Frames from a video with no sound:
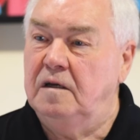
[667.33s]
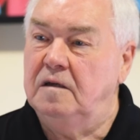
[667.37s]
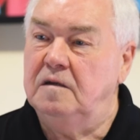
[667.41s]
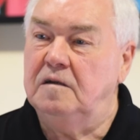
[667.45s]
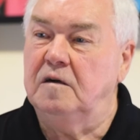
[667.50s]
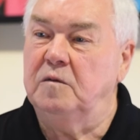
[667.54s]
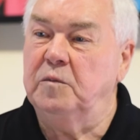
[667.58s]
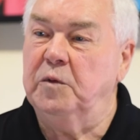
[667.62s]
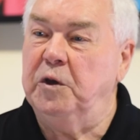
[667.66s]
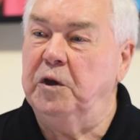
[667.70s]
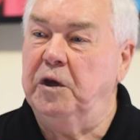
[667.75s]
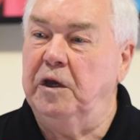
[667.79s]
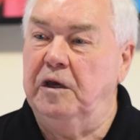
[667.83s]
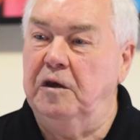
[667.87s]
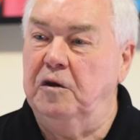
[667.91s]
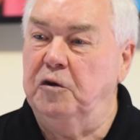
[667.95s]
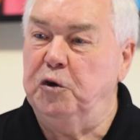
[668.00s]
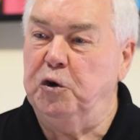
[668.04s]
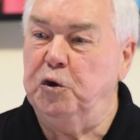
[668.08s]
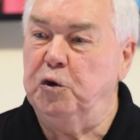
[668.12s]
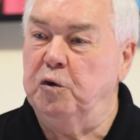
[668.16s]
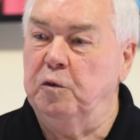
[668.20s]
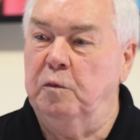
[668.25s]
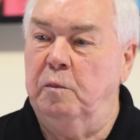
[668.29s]
Tell me again
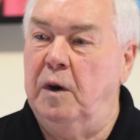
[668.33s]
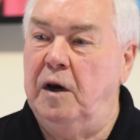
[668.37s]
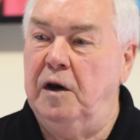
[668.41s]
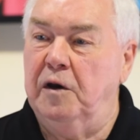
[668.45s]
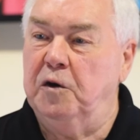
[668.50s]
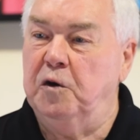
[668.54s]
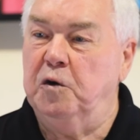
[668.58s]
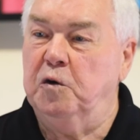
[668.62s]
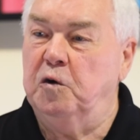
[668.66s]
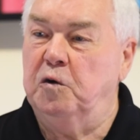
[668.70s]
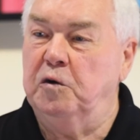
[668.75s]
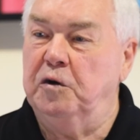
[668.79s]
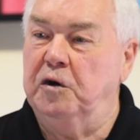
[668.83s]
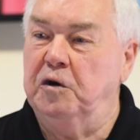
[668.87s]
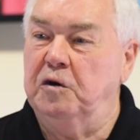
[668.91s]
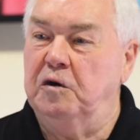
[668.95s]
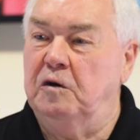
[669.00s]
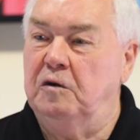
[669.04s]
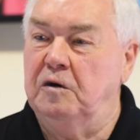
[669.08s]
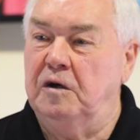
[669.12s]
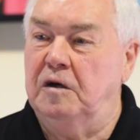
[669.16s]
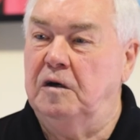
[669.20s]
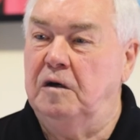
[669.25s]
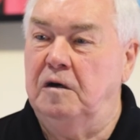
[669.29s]
your motto or
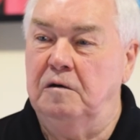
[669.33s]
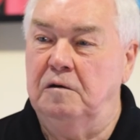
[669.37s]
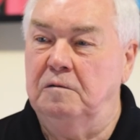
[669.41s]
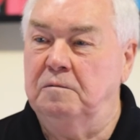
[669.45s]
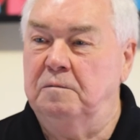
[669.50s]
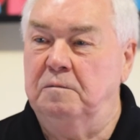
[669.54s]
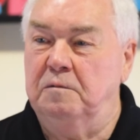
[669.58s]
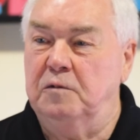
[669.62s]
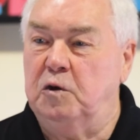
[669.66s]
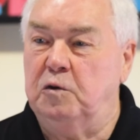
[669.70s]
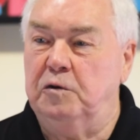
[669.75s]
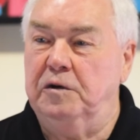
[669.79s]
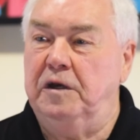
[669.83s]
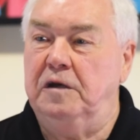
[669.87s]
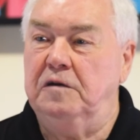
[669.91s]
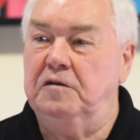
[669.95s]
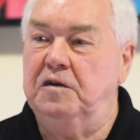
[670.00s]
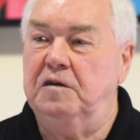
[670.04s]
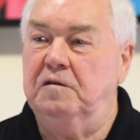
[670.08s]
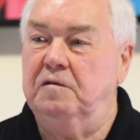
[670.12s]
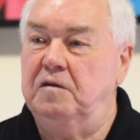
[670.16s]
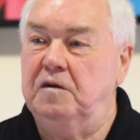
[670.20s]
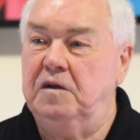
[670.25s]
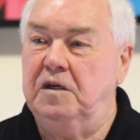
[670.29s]
your uh,
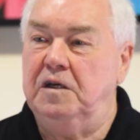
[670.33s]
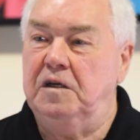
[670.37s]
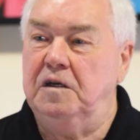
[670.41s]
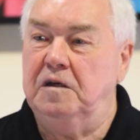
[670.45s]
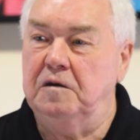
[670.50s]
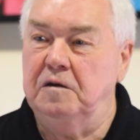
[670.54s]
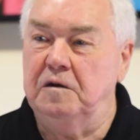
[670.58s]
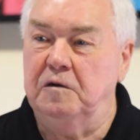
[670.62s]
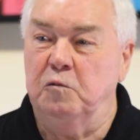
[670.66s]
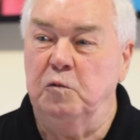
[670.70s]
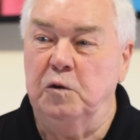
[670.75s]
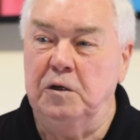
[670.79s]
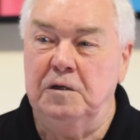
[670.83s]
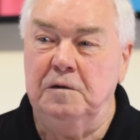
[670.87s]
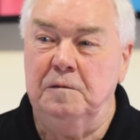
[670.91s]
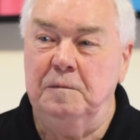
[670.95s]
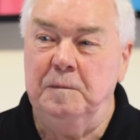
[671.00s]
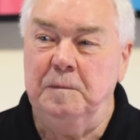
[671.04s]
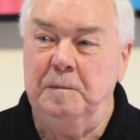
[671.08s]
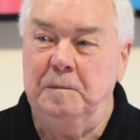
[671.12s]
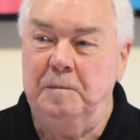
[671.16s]
creativity and what? Yeah.